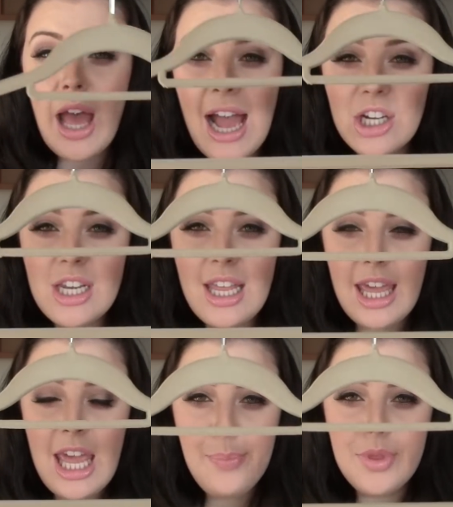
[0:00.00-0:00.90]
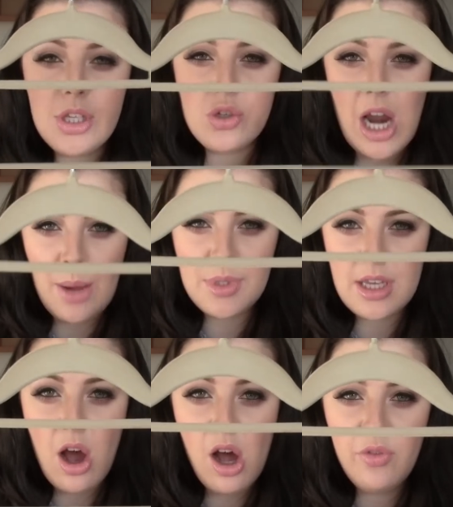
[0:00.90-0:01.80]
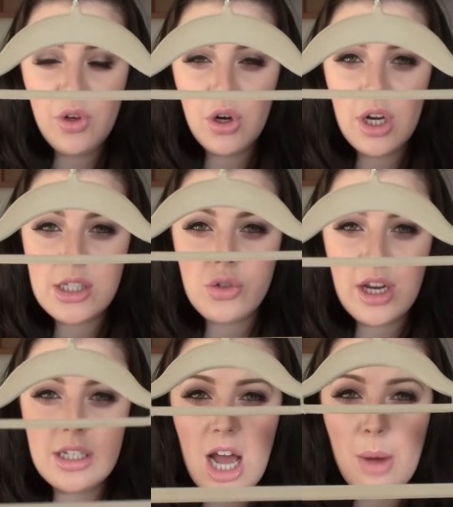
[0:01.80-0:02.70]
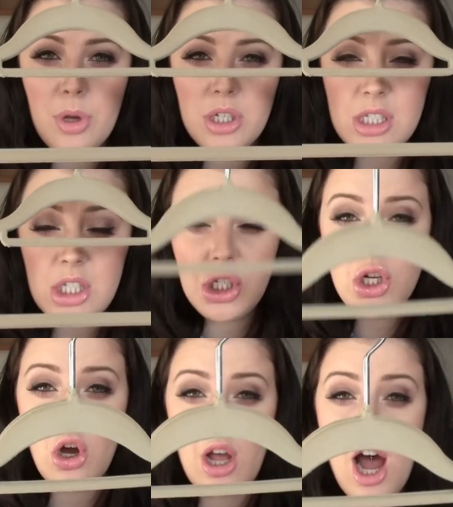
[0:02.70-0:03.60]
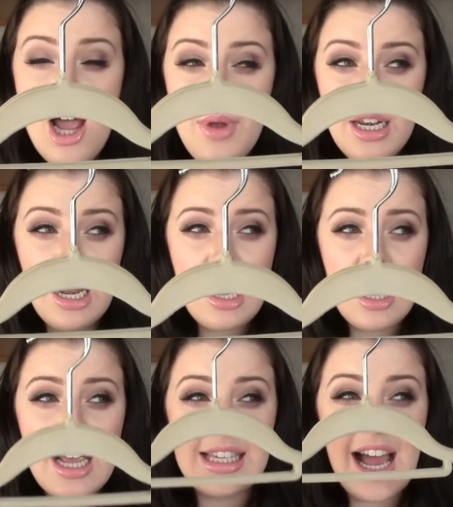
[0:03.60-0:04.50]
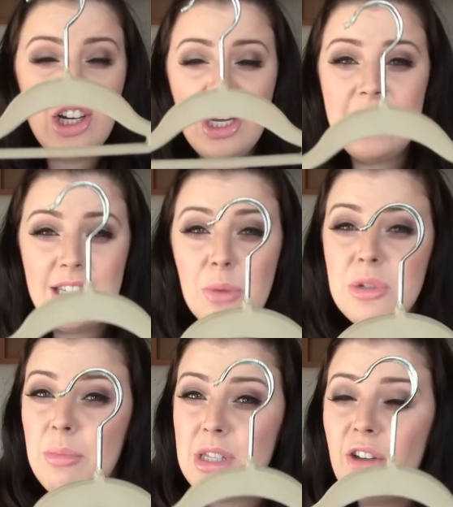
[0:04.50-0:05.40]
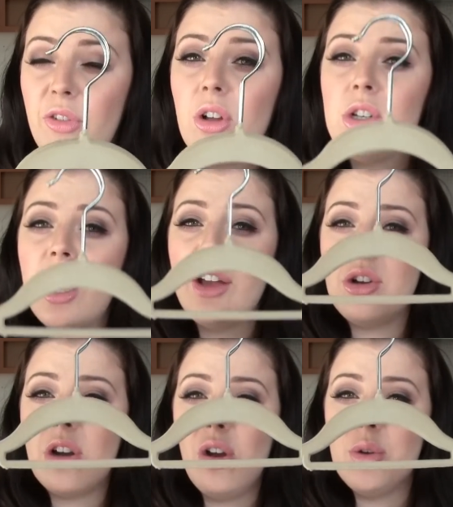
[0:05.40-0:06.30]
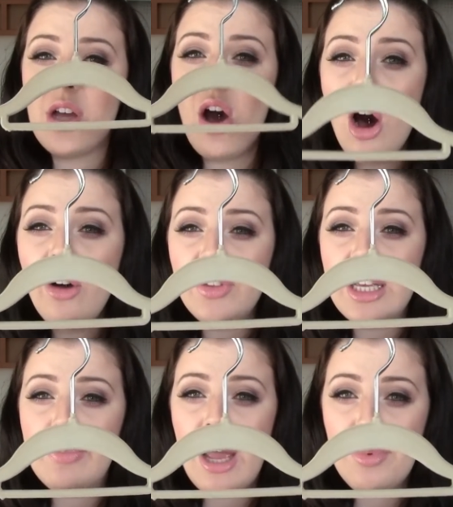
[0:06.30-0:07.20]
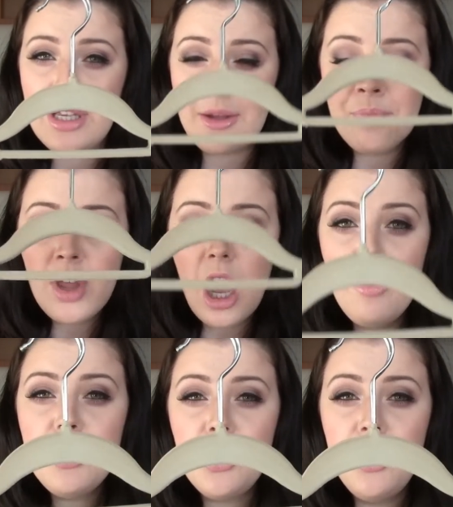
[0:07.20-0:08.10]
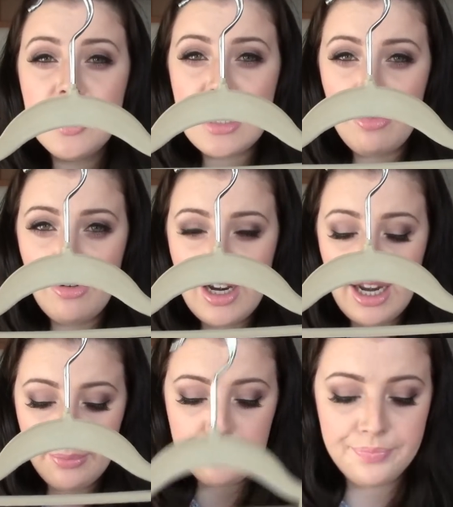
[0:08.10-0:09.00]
actually keep the straps of your string top stuck. I mean, like, it's actually sometimes difficult to get your clothes off these babies. I will show you an example right now.